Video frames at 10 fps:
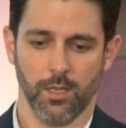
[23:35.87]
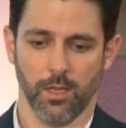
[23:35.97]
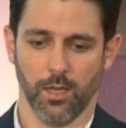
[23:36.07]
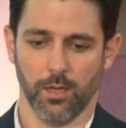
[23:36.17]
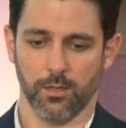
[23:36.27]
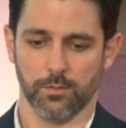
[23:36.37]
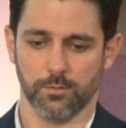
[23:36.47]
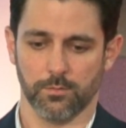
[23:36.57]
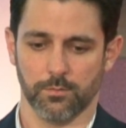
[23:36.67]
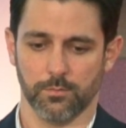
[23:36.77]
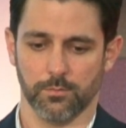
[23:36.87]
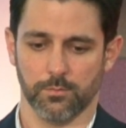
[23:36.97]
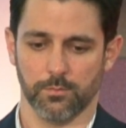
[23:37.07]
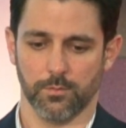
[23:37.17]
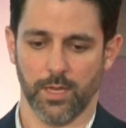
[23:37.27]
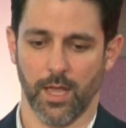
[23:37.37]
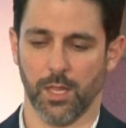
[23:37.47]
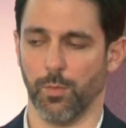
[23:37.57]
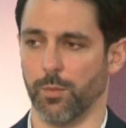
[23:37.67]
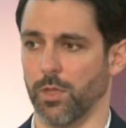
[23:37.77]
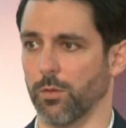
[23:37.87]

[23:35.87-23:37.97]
and how they might be